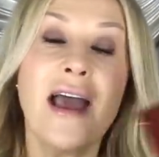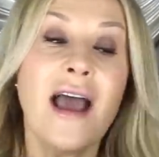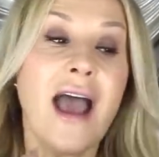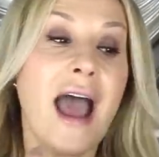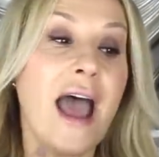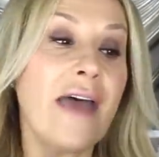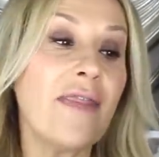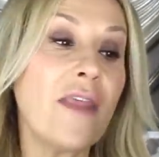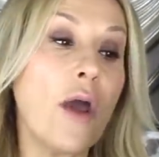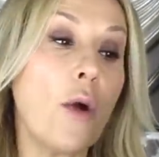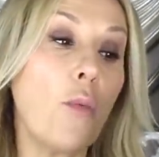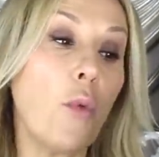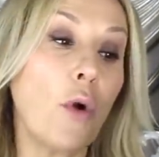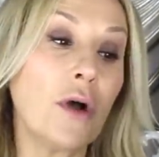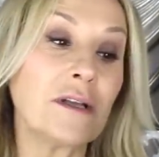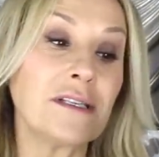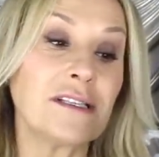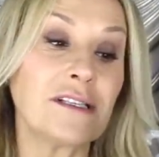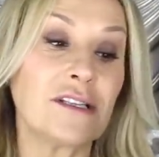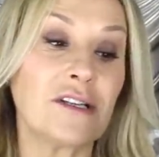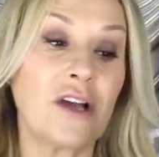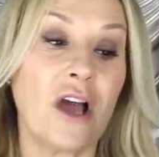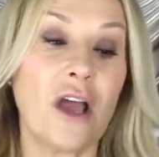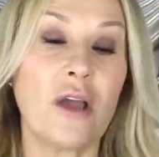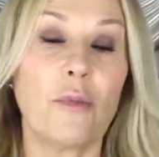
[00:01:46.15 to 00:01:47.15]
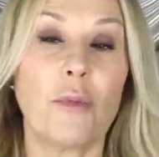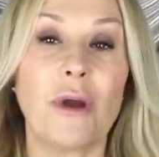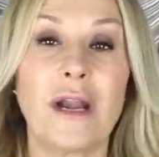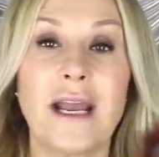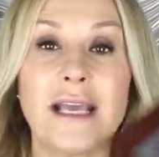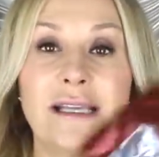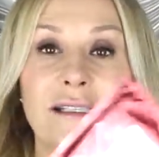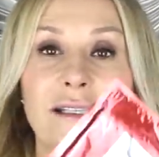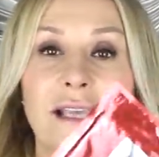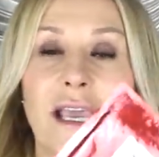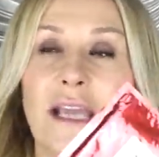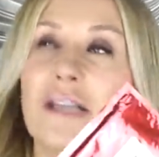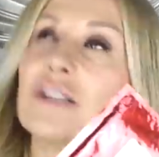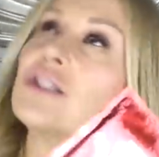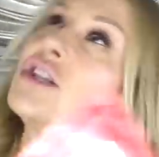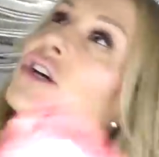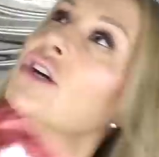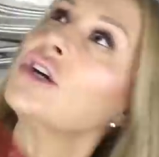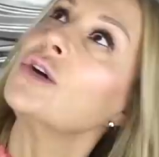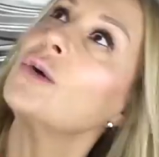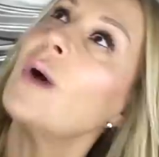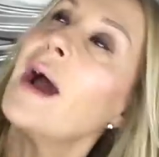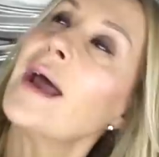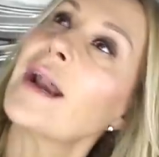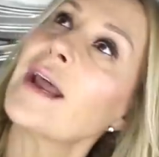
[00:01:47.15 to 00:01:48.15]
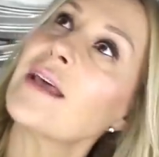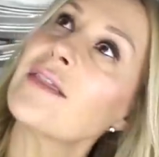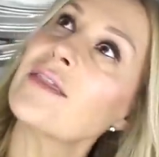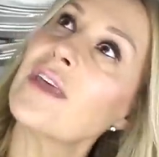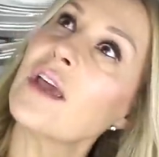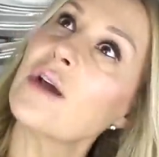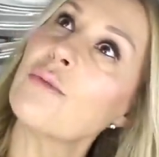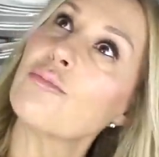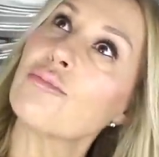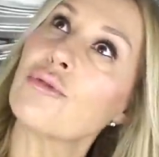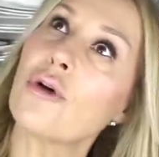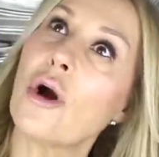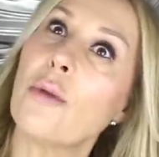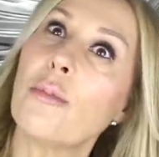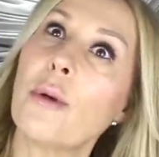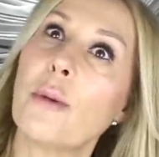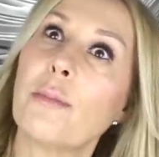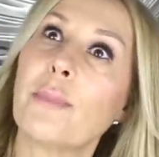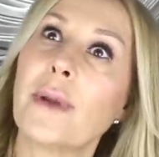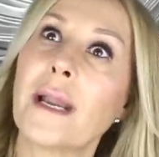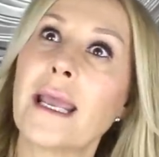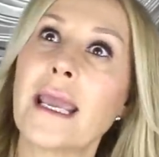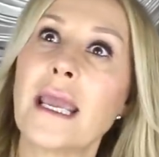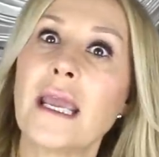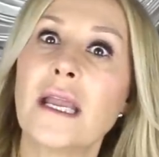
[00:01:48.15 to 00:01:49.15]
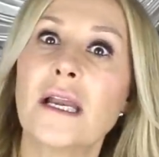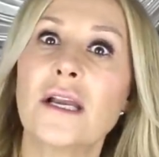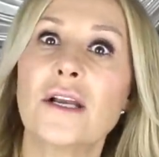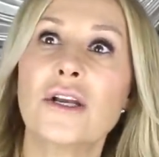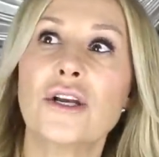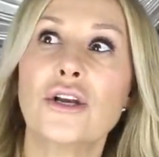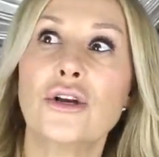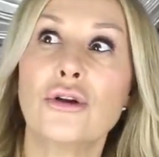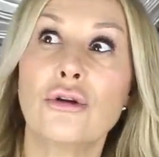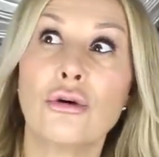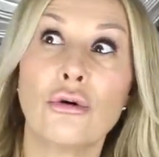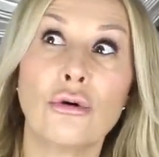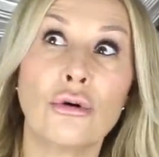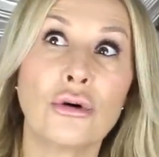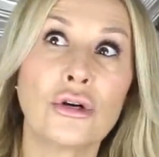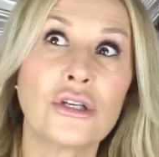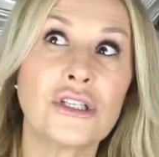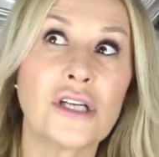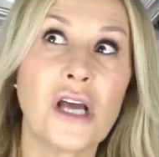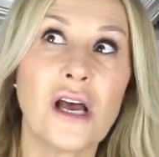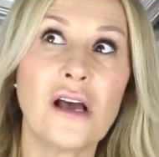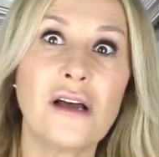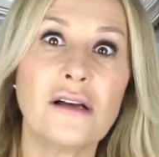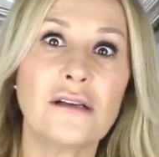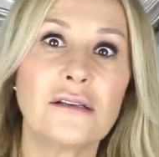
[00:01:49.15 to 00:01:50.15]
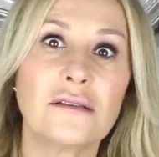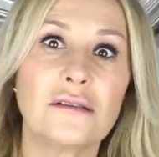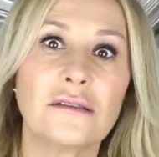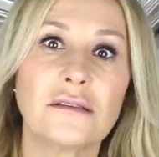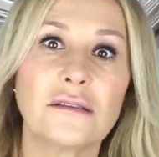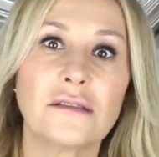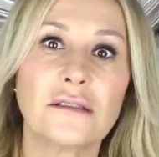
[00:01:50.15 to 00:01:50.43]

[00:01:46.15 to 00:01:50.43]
And there was a time when SK-II, and I think probably Lauder,